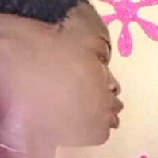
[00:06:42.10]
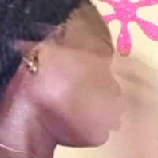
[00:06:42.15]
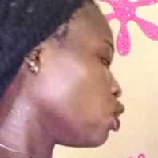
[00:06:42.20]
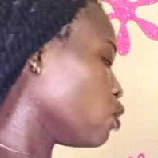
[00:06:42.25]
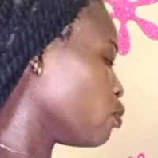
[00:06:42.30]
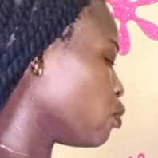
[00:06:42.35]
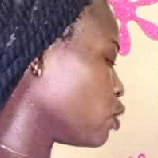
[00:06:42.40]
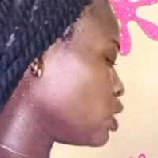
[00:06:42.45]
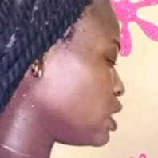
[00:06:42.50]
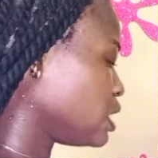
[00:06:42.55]

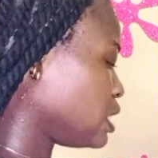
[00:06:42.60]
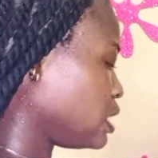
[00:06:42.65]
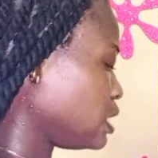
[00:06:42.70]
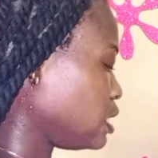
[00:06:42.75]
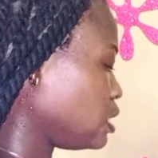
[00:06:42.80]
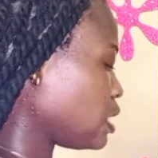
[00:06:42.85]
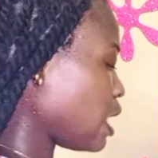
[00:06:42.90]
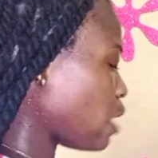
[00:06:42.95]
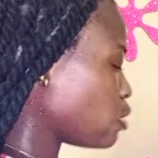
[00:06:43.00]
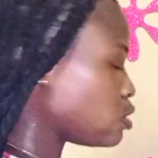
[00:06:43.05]
on, but this
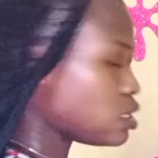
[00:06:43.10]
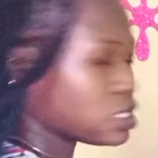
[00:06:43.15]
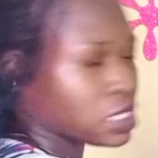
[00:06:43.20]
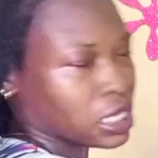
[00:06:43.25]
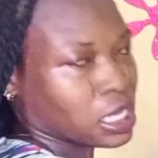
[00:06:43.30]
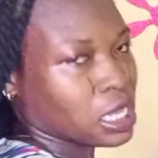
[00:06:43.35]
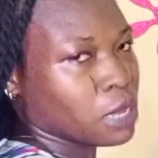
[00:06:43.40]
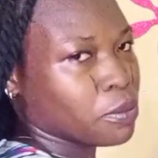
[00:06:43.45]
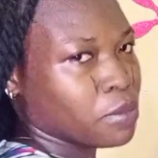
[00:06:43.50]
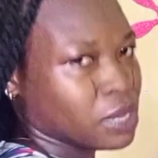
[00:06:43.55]
is how to
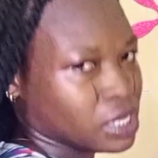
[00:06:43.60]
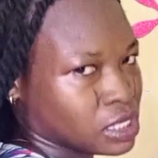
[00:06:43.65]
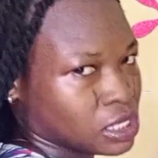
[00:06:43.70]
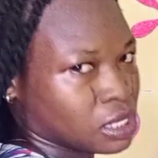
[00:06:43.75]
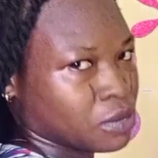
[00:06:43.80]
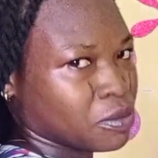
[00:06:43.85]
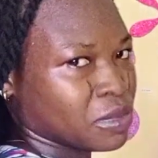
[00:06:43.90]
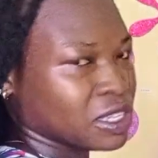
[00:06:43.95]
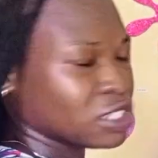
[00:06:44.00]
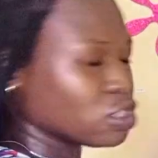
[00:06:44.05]
take a
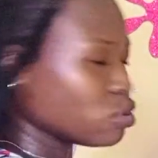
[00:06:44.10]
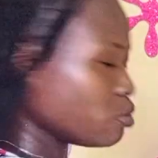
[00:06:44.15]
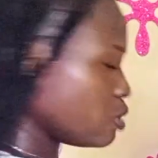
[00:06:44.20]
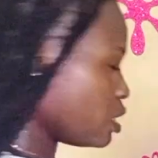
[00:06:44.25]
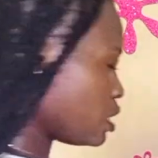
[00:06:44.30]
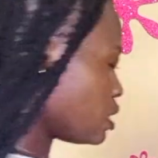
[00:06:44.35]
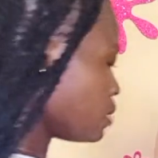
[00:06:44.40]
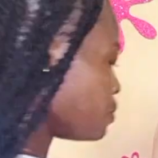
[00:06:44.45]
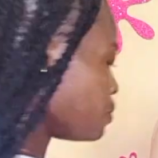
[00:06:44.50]
basic measurement.